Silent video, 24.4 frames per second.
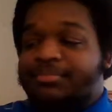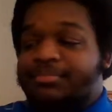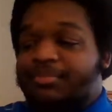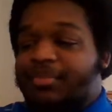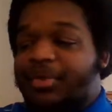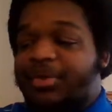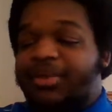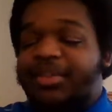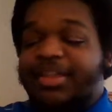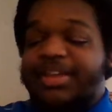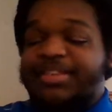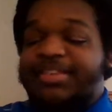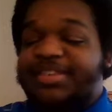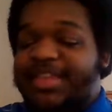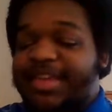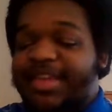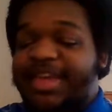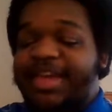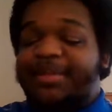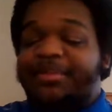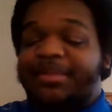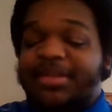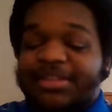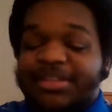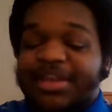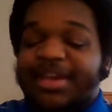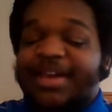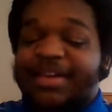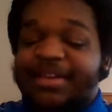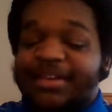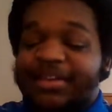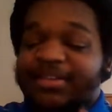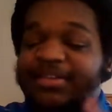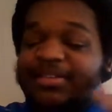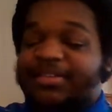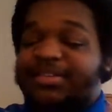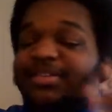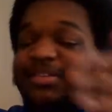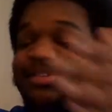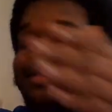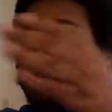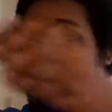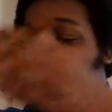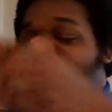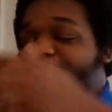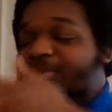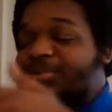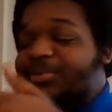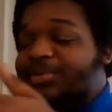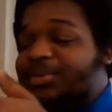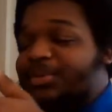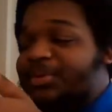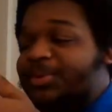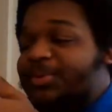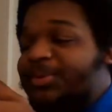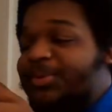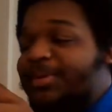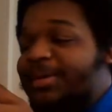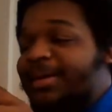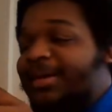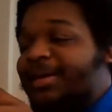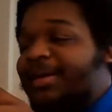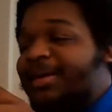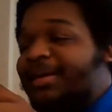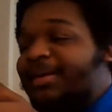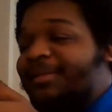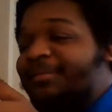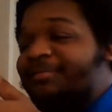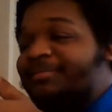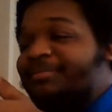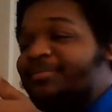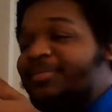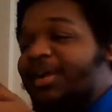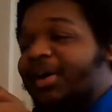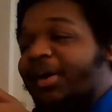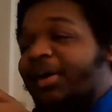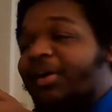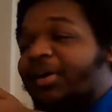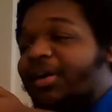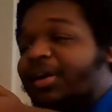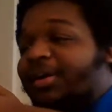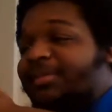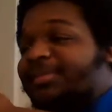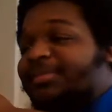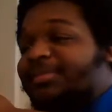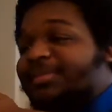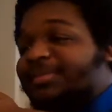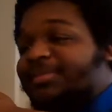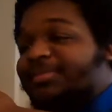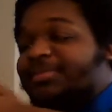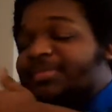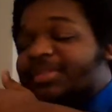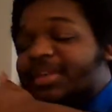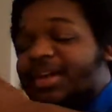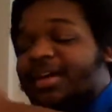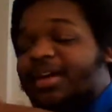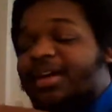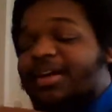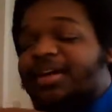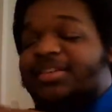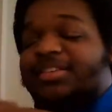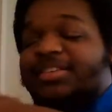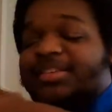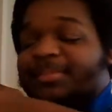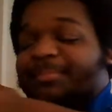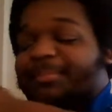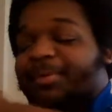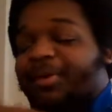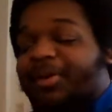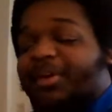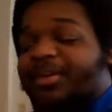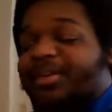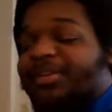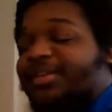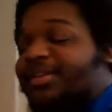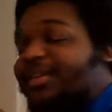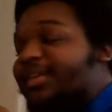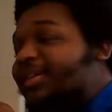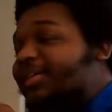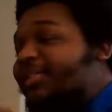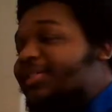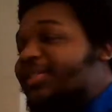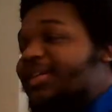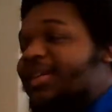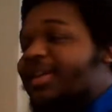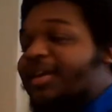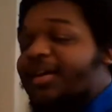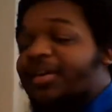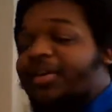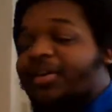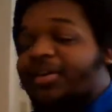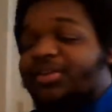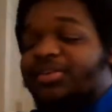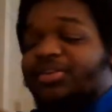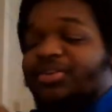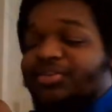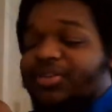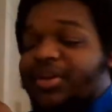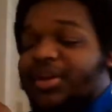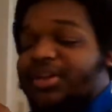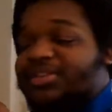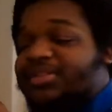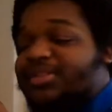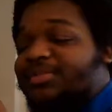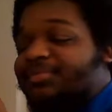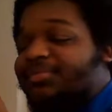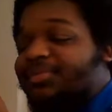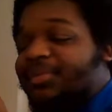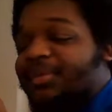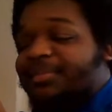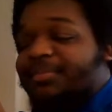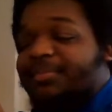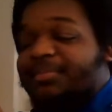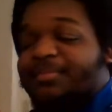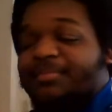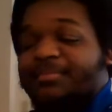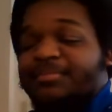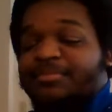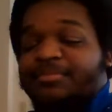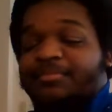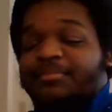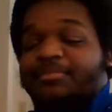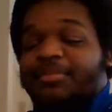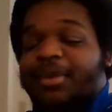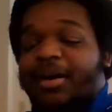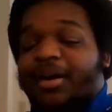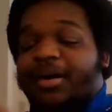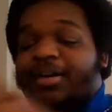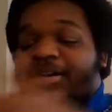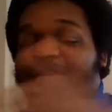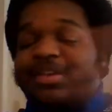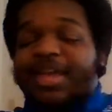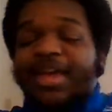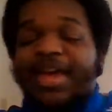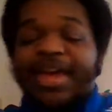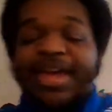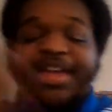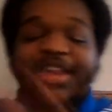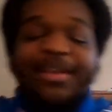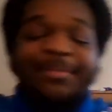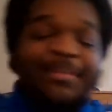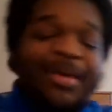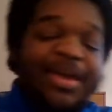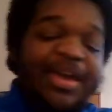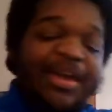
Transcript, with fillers: more or less the imitators who do the art, the concept art, and the art direction from manga to anime.